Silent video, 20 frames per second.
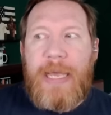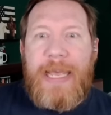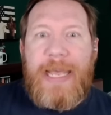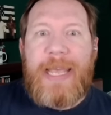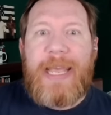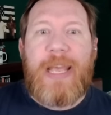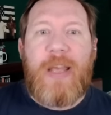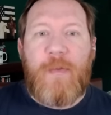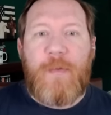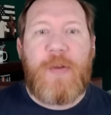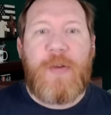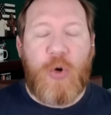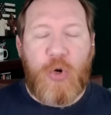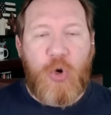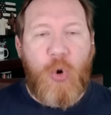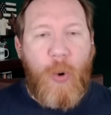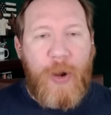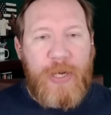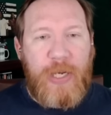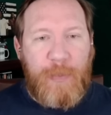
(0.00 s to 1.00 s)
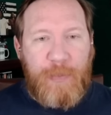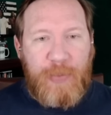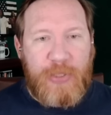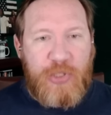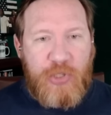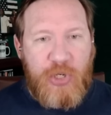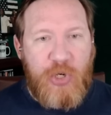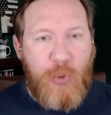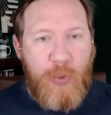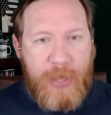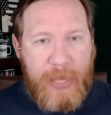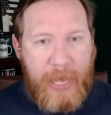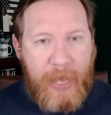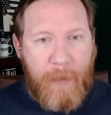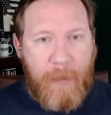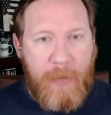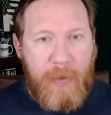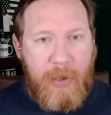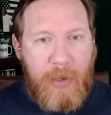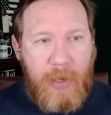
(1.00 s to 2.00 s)
if you're going to platoon
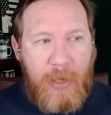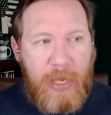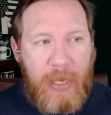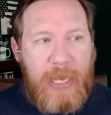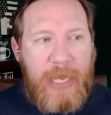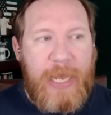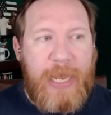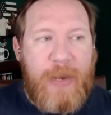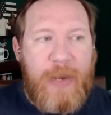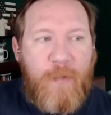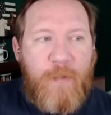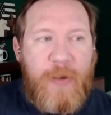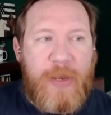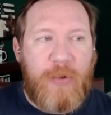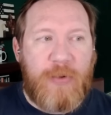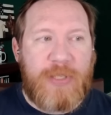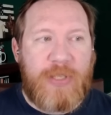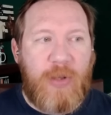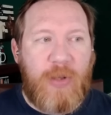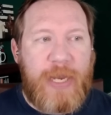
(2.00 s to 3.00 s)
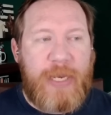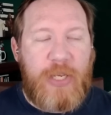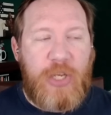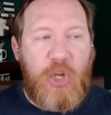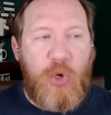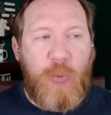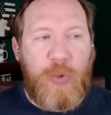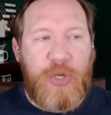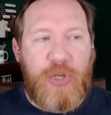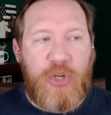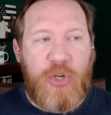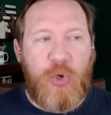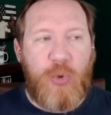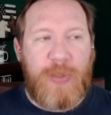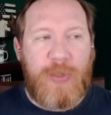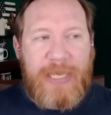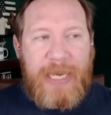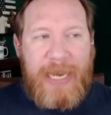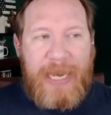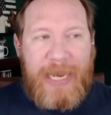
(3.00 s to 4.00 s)
them, it feels like you would
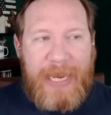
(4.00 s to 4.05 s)
use